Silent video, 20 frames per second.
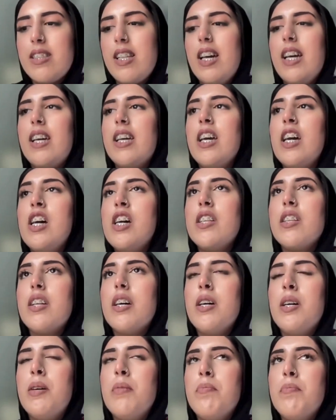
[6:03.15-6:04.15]
Like
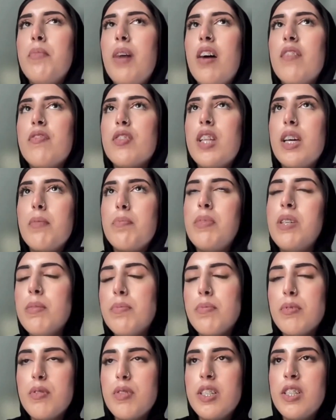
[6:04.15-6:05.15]
I feel like
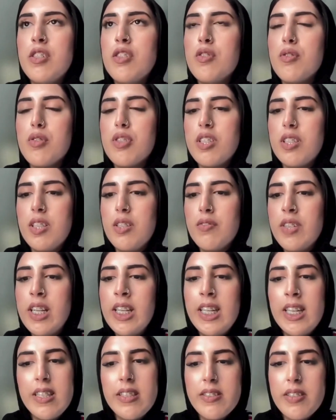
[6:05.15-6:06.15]
people in Georgia, they're
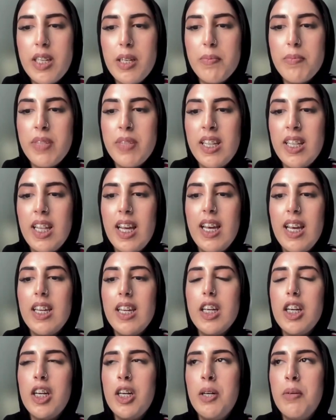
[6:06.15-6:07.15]
really accepting.
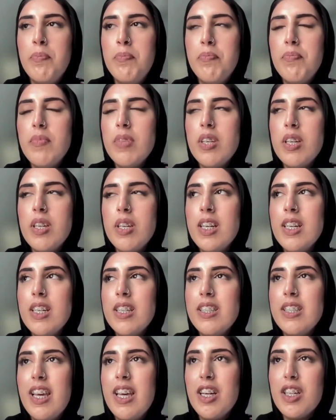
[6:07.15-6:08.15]
Like
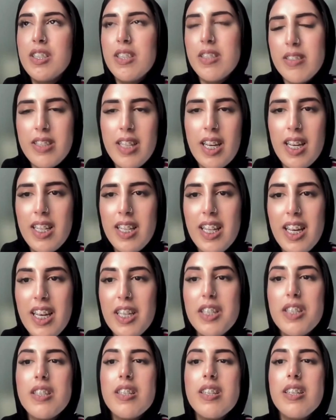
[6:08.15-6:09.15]
they understand
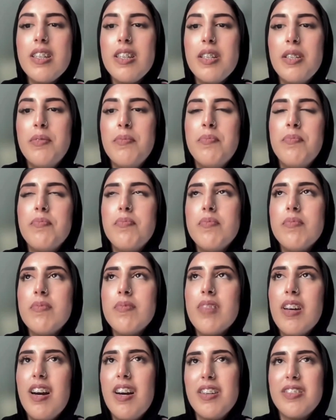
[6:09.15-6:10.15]
like
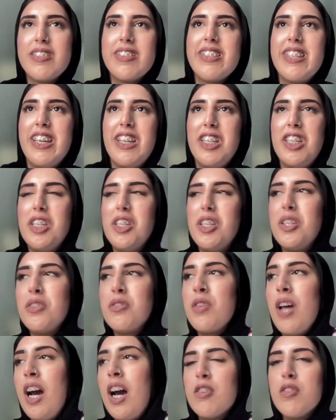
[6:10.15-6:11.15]
us, and
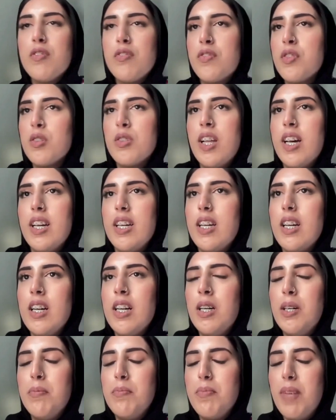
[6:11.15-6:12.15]
is I don't feel like
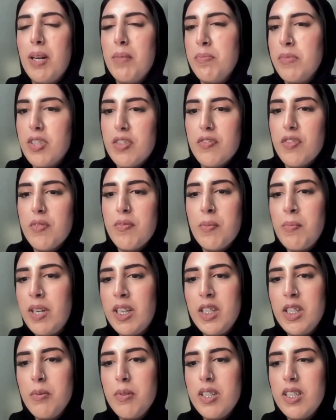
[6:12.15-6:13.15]
I'm different from
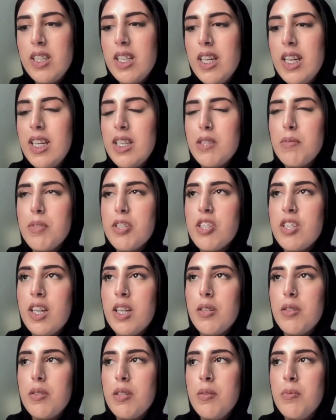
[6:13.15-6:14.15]
anyone, especially
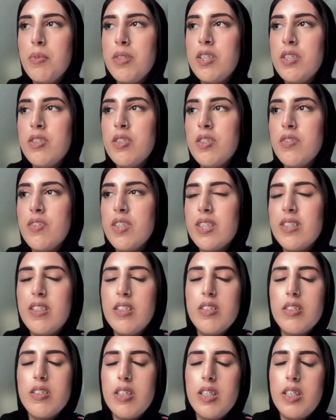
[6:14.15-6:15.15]
like within
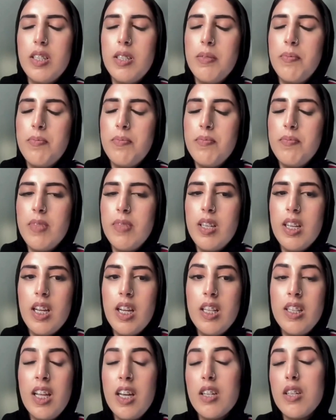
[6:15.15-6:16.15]
universities,
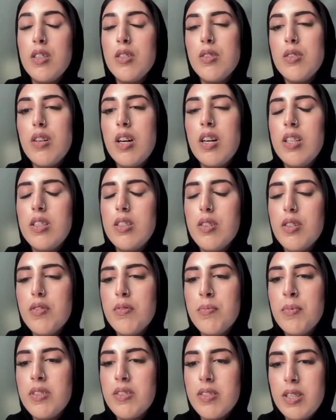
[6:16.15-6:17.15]
like a lot of
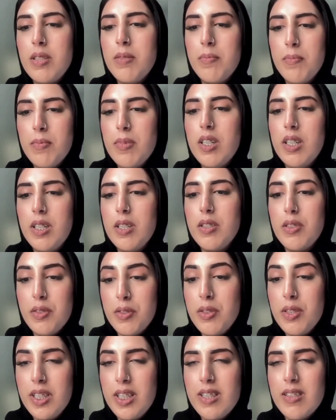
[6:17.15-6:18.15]
Muslim
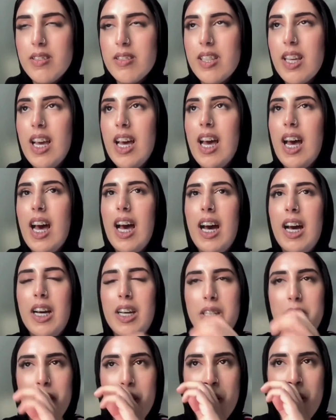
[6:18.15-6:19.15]
students,
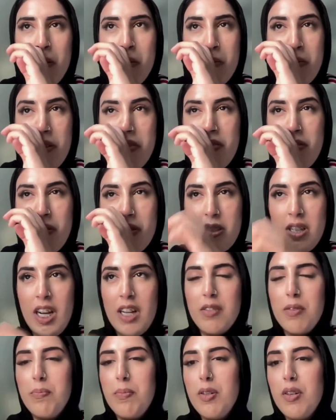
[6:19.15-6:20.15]
and we've
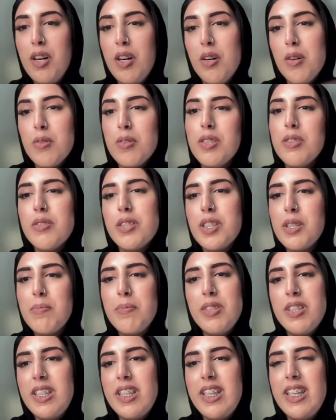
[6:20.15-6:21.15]
kind of built our own little
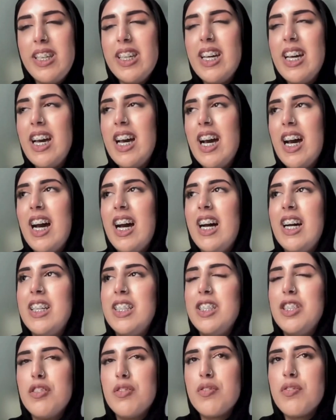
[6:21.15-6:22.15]
community,
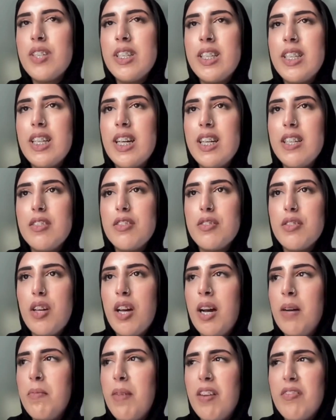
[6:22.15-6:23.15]
and it's really nice.
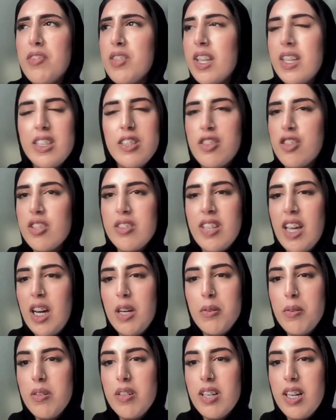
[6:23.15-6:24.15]
I feel like it's just
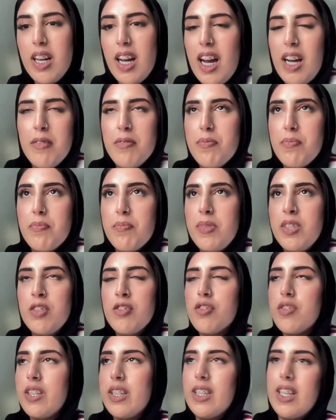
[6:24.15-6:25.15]
how I've been
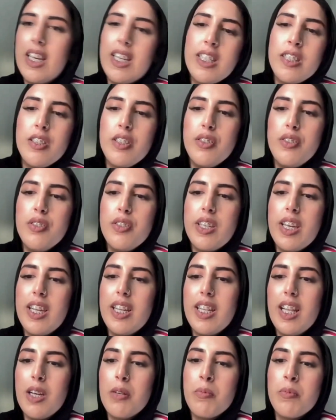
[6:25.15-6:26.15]
treated like in the UK,
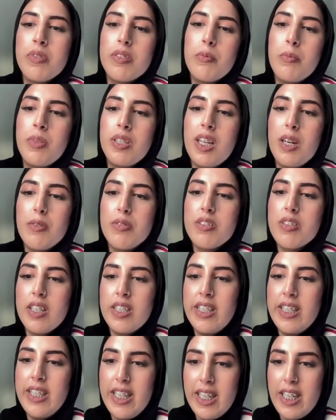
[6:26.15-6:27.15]
like when I was
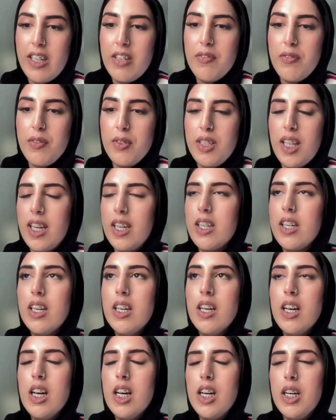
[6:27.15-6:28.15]
studying here for like
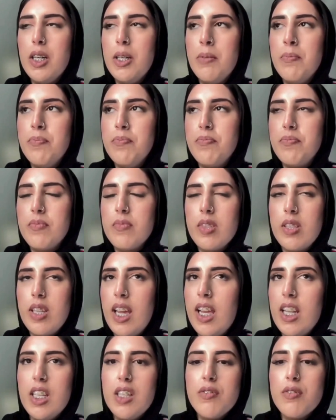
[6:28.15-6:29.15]
A
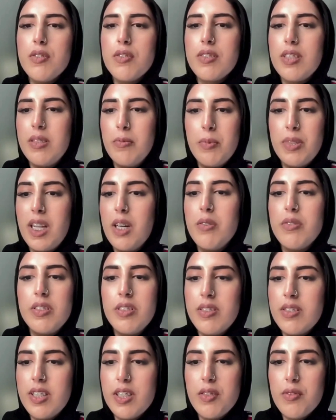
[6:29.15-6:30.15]
levels, and when I was in
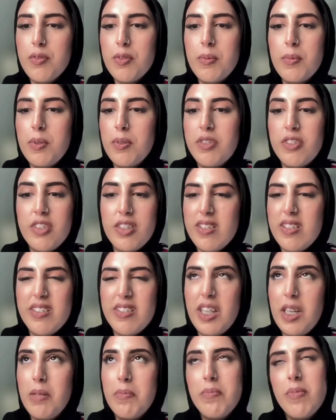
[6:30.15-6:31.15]
sixth form, it was just the
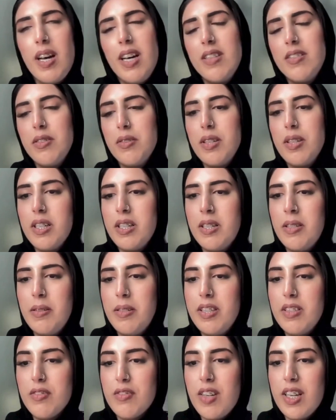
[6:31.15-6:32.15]
same as it
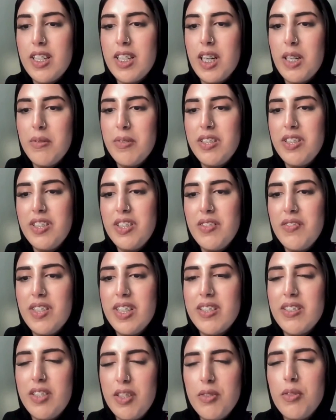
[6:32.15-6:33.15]
is right now in
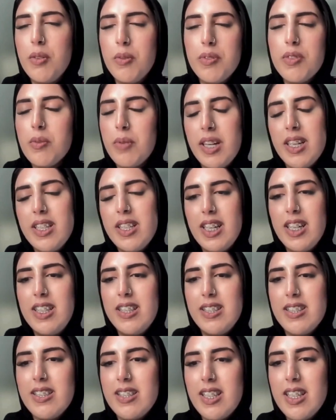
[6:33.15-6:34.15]
university, so it's quite
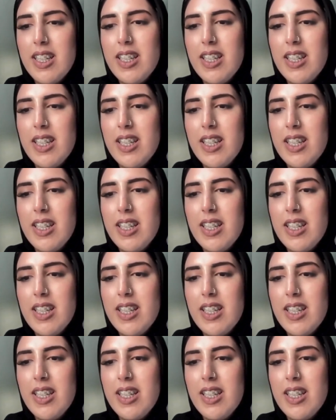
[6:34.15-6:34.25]
nice.